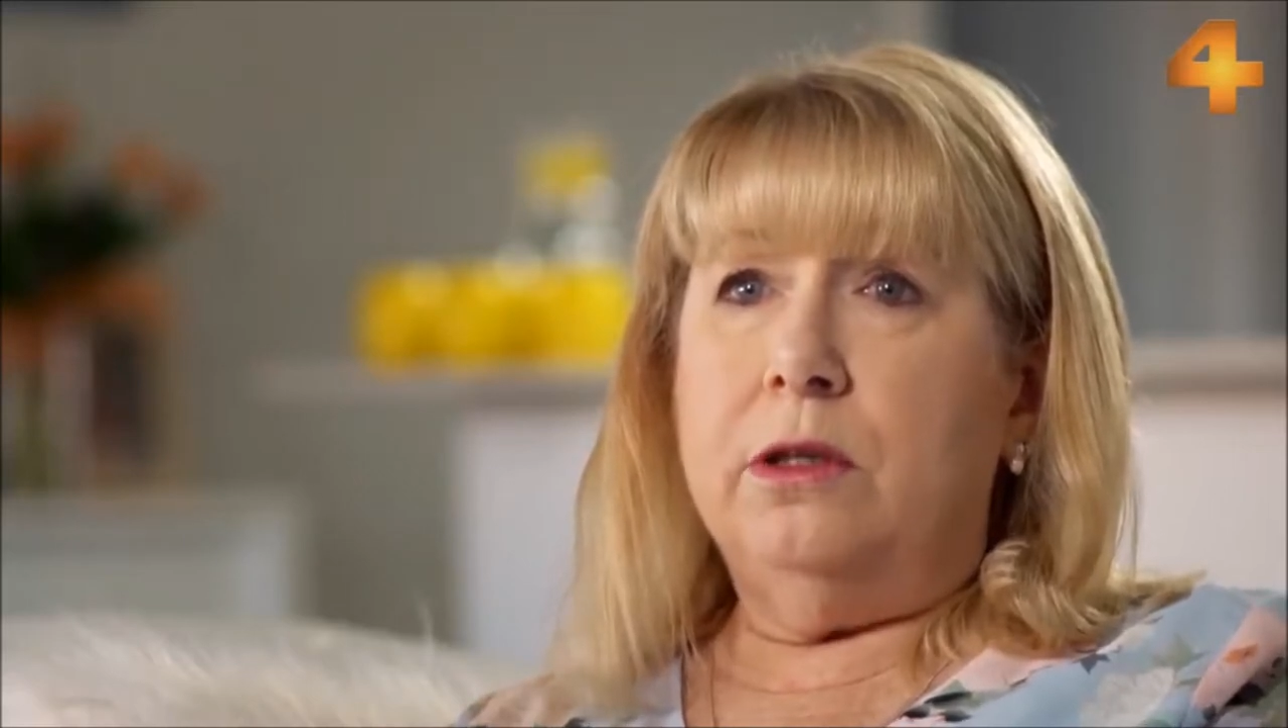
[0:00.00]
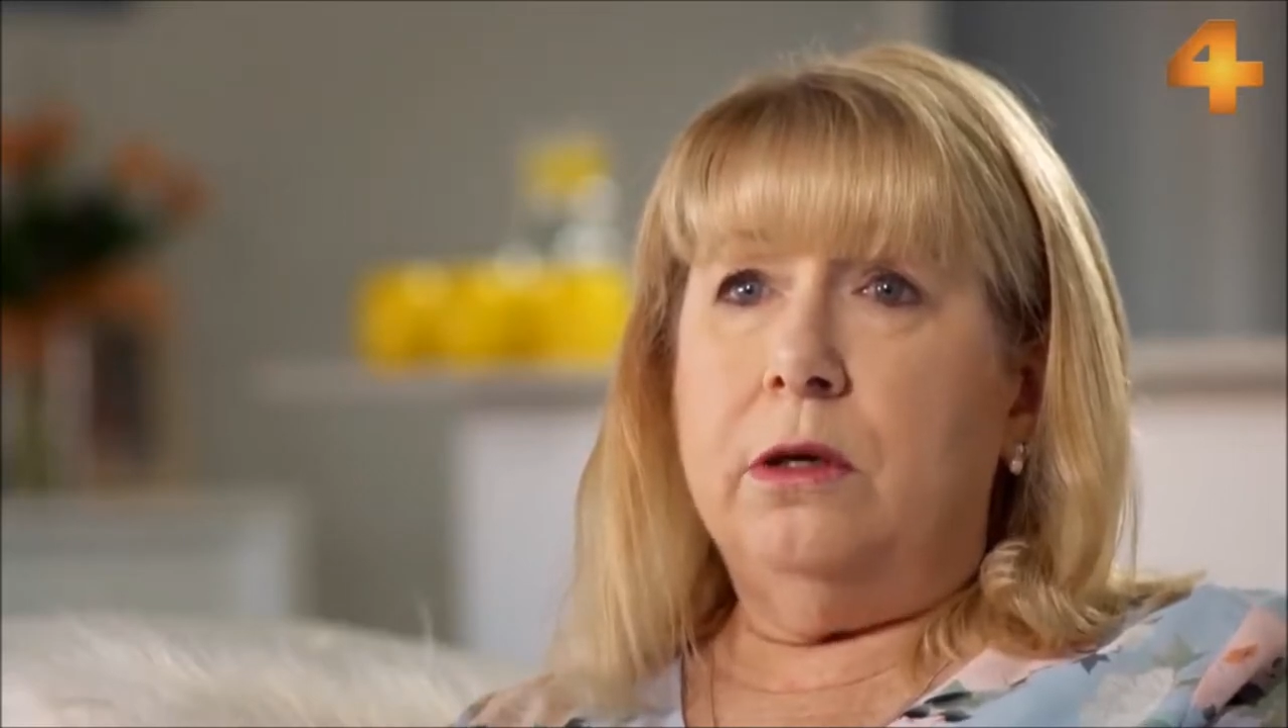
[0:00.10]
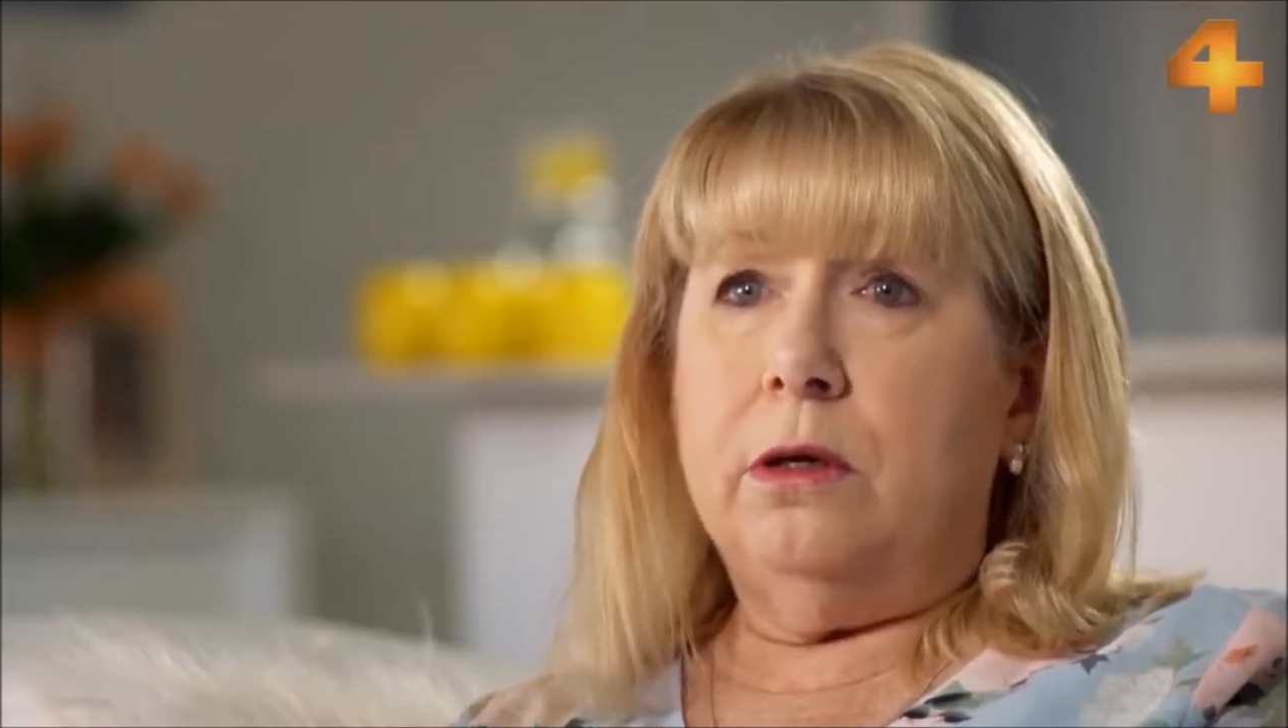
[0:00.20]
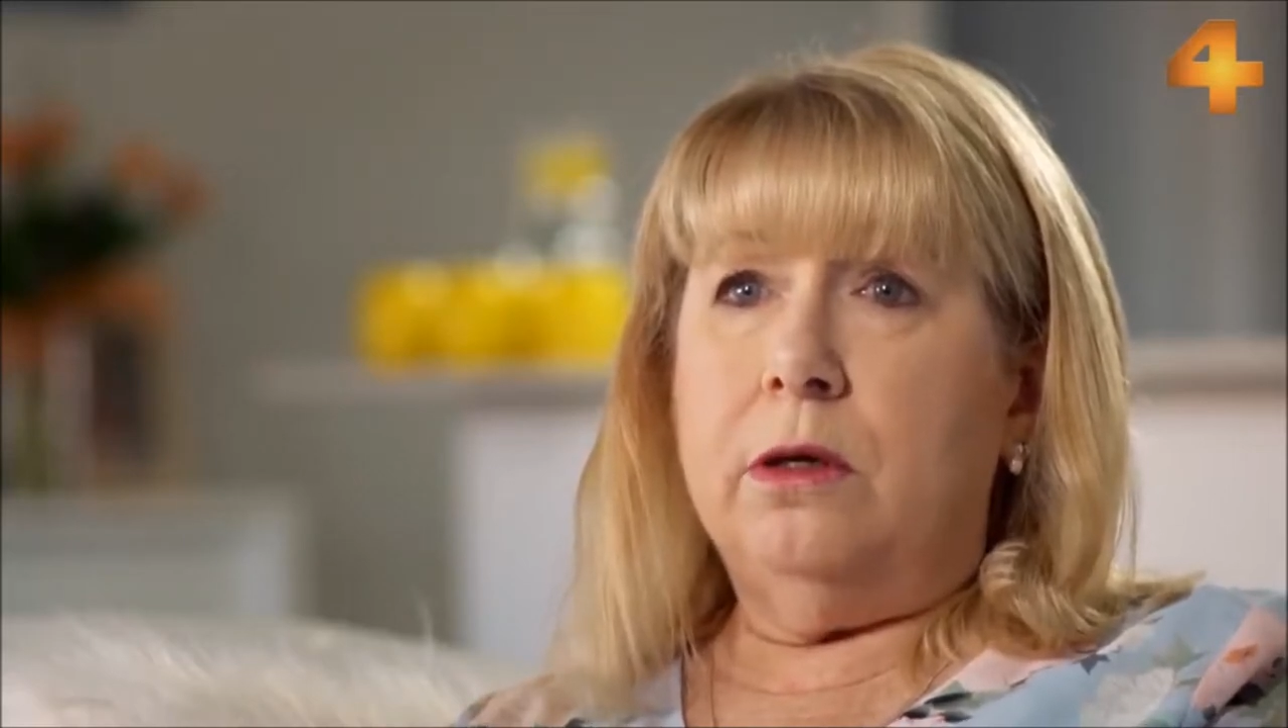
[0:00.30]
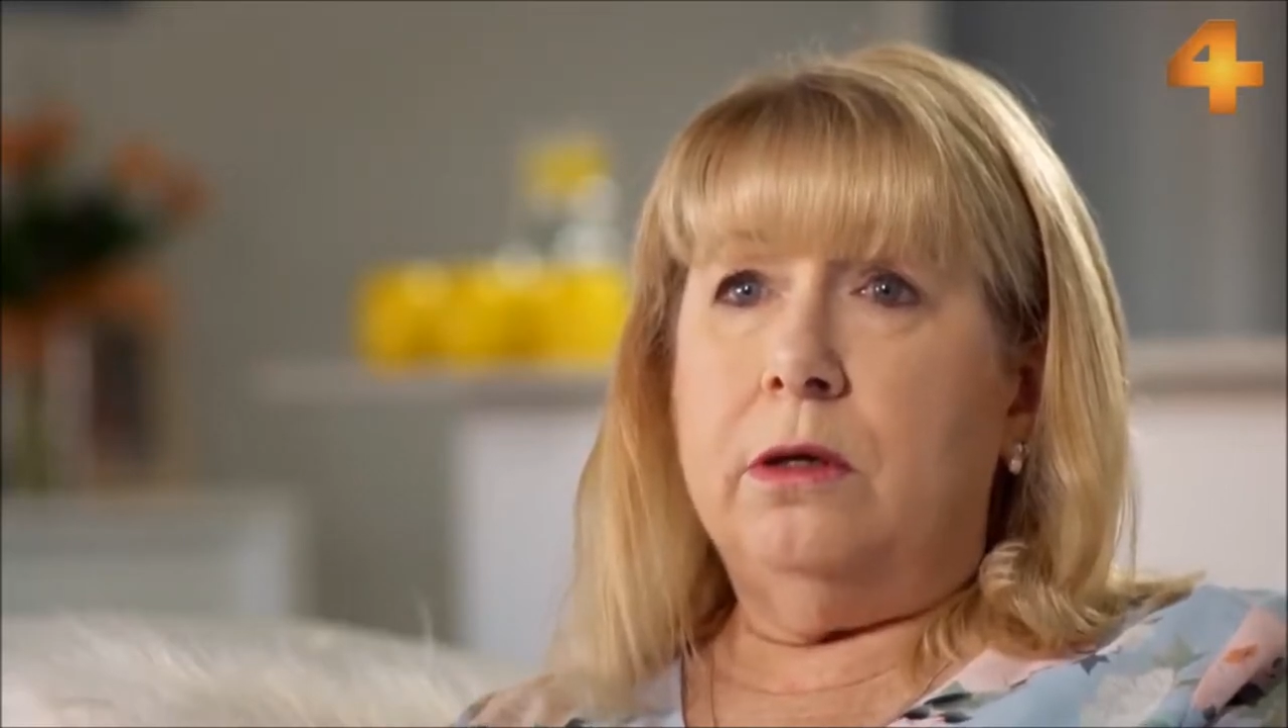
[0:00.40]

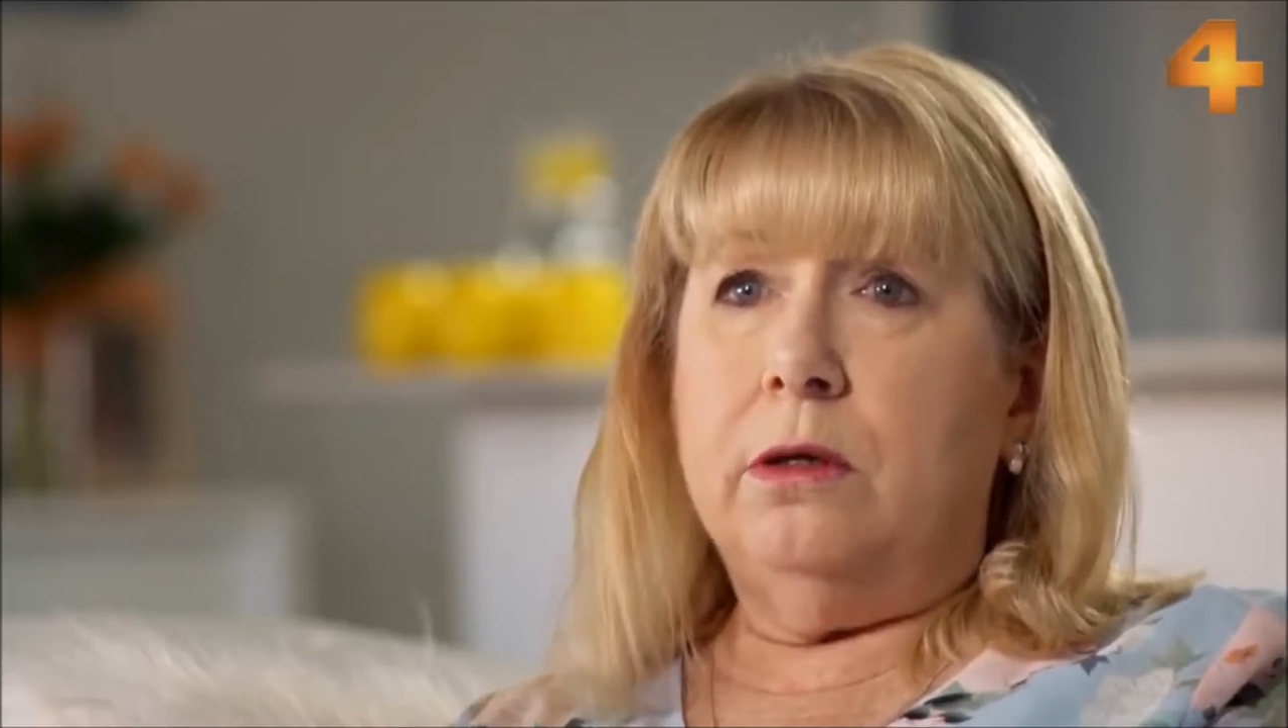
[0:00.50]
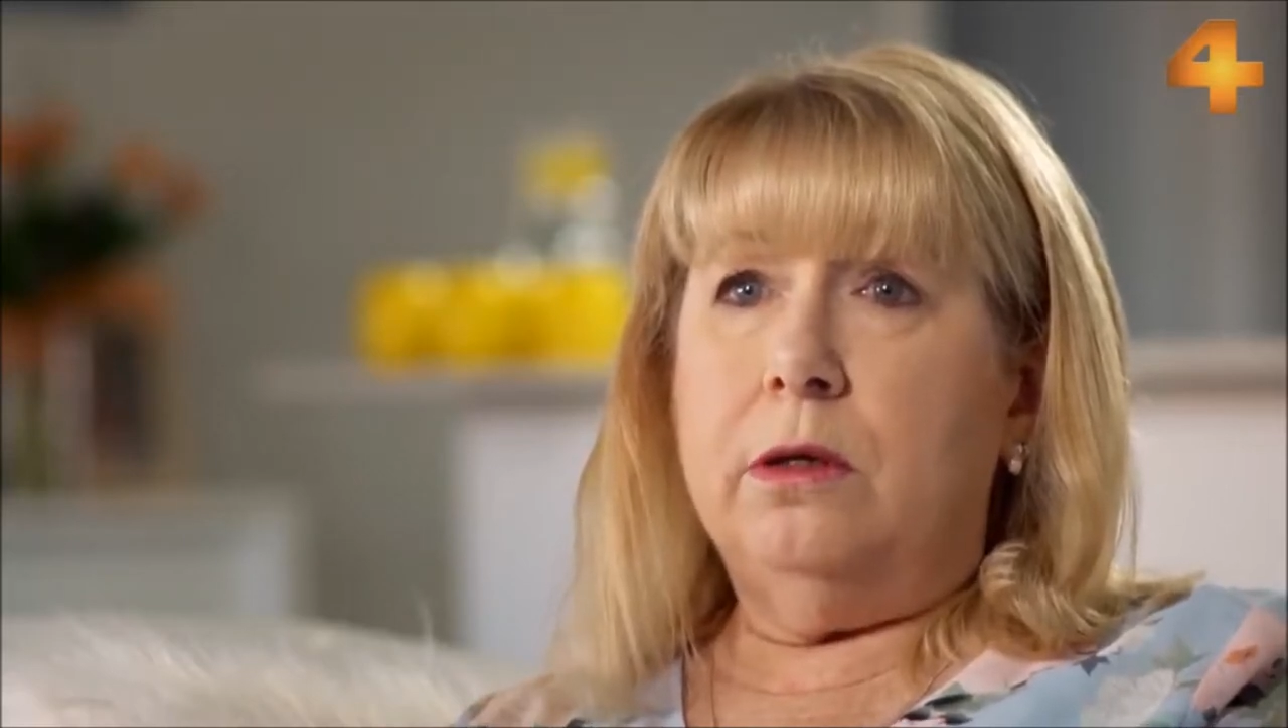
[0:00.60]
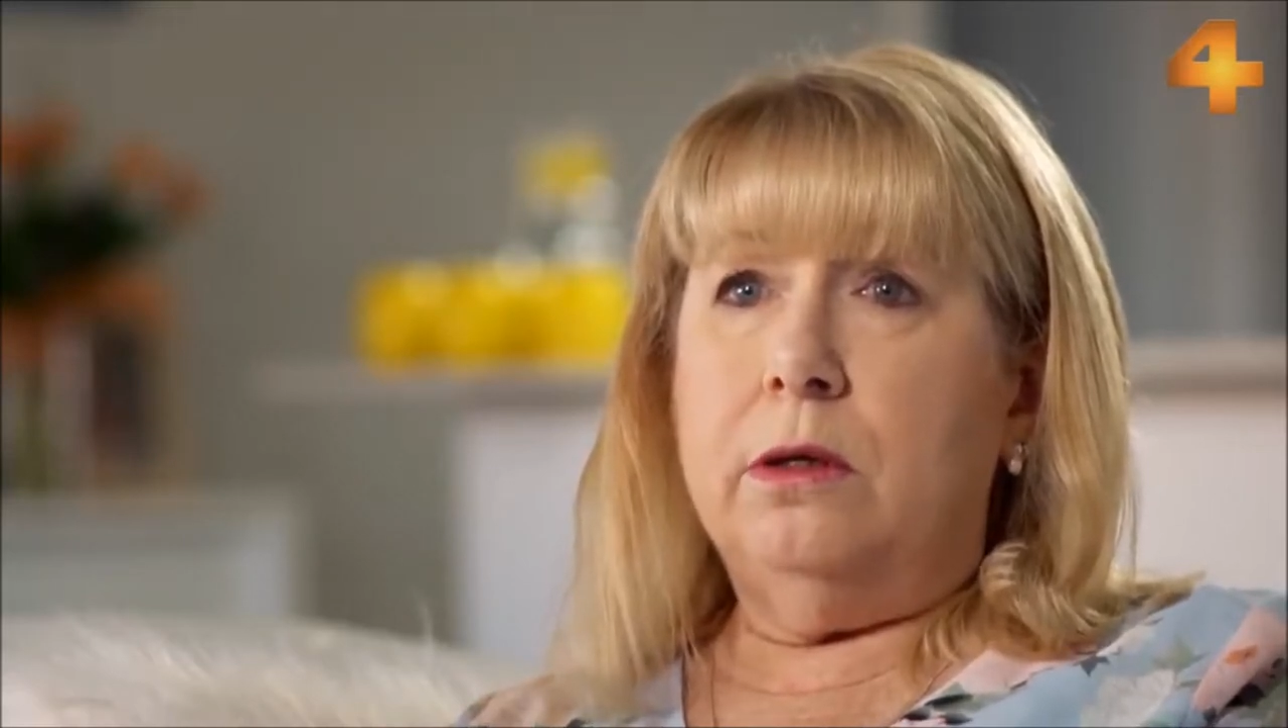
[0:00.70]
died.